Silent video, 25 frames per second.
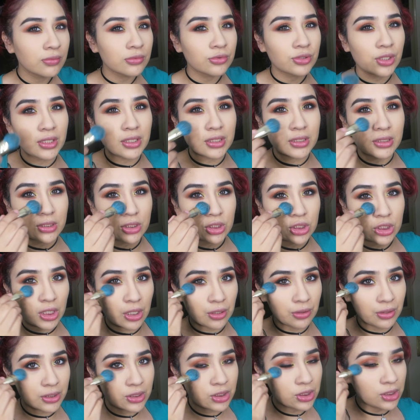trying to
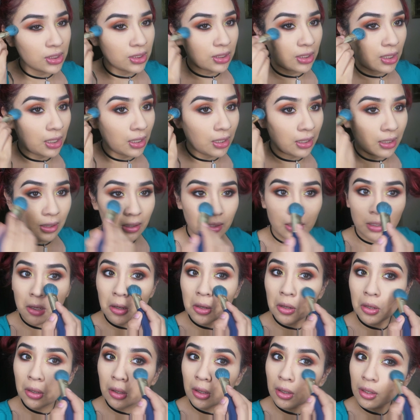cherish it and
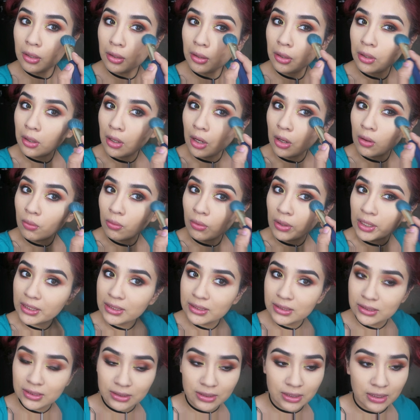not
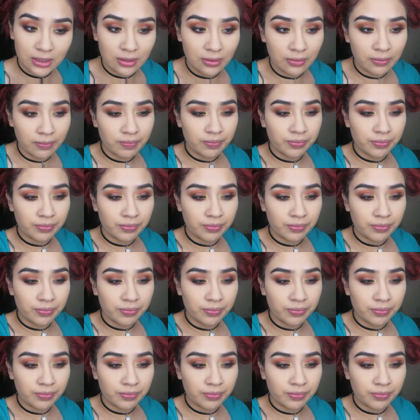waste it.